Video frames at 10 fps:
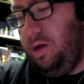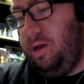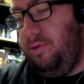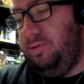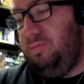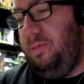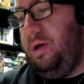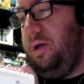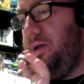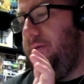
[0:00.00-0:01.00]
That was
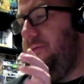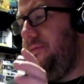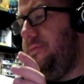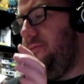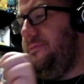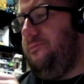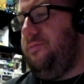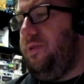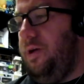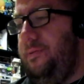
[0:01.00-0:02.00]
my
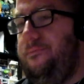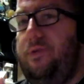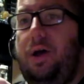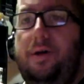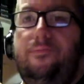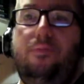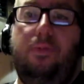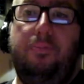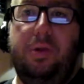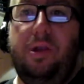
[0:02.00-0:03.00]
top five.
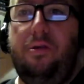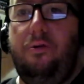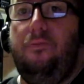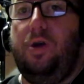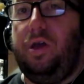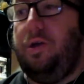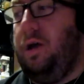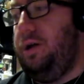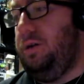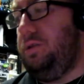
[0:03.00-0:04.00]
Let me know what you
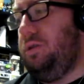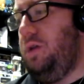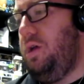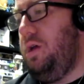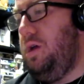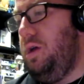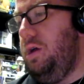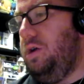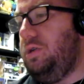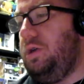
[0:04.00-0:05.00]
guys
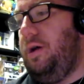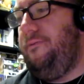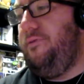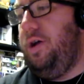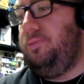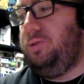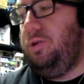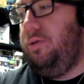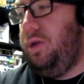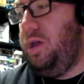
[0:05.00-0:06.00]
top fives
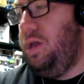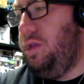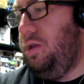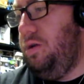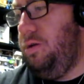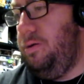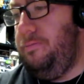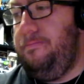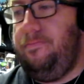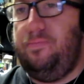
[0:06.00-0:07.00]
are in the uh,
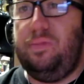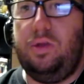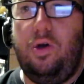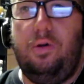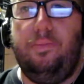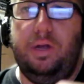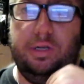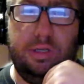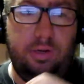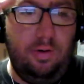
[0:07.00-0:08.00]

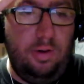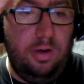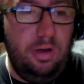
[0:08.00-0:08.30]
comments. You know.